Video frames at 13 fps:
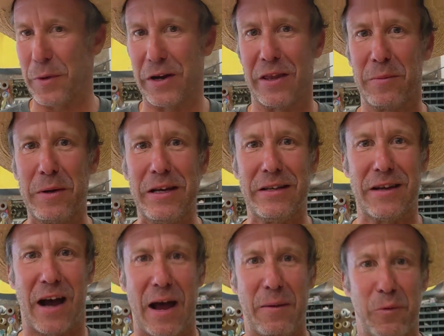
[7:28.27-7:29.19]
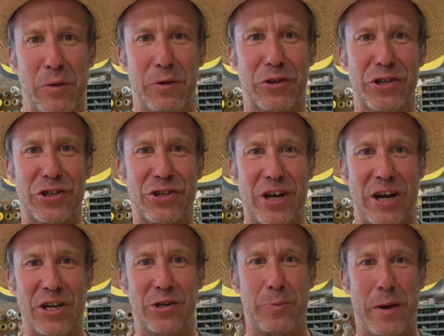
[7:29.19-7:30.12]
But in the meantime, we will just
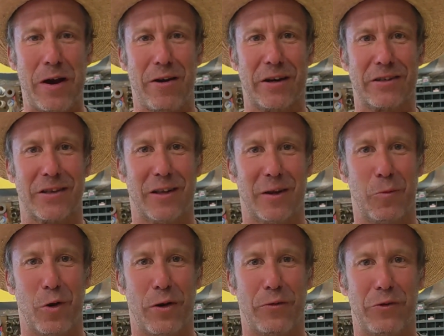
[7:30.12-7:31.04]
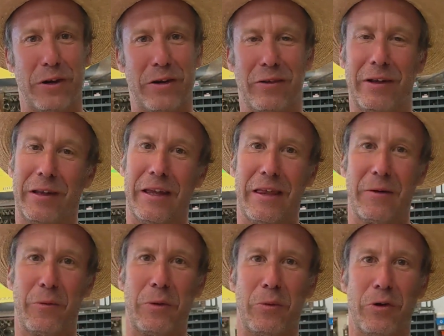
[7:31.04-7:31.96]
change bearings a little more frequently
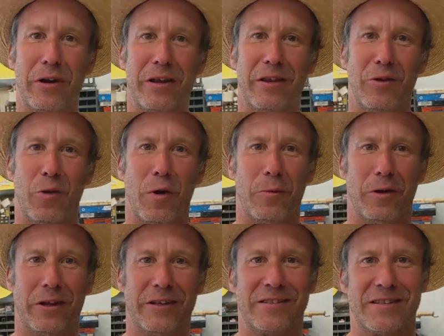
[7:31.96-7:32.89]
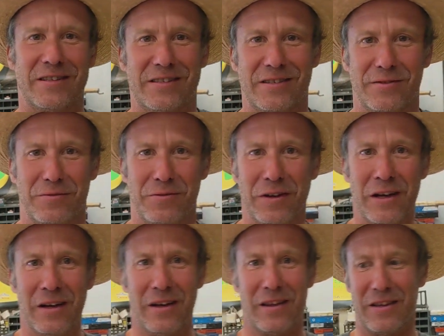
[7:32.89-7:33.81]
than we would in the normal instance of
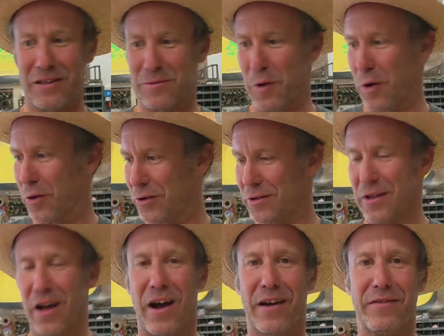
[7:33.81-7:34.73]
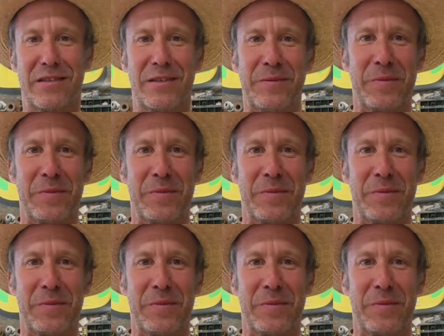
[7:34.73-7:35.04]
these motors' lives.